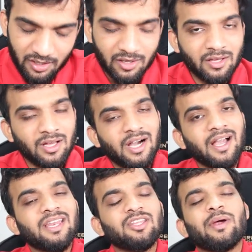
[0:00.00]
J.
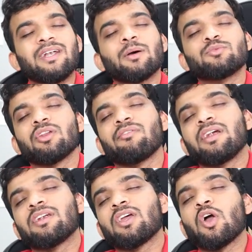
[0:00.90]
Again, you end up
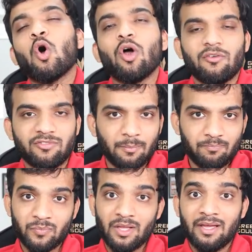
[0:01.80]
generating all of
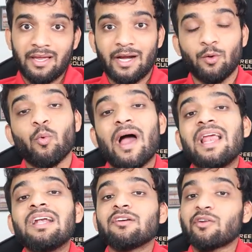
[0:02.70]
them. And
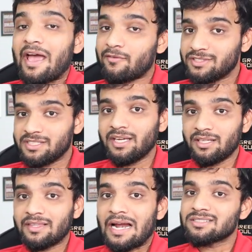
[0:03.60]
while
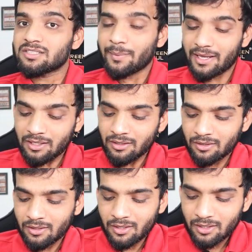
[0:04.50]
traversing in that subarray,
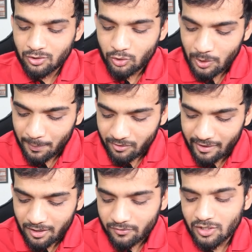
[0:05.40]
you keep a
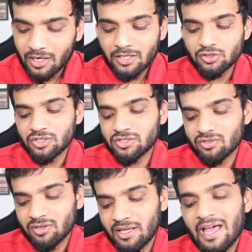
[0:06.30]
track of the
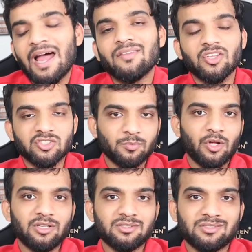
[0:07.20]
largest and the
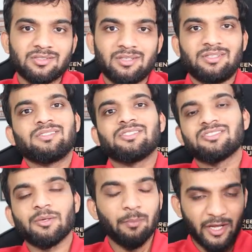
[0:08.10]
smallest. So
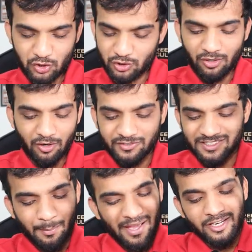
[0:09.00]
it's a mixture of
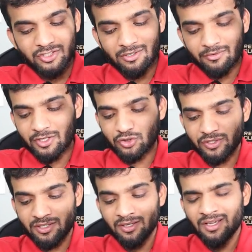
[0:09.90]
subarray
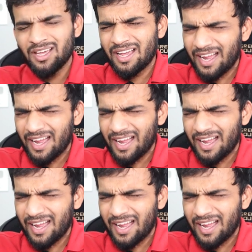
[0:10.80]
generation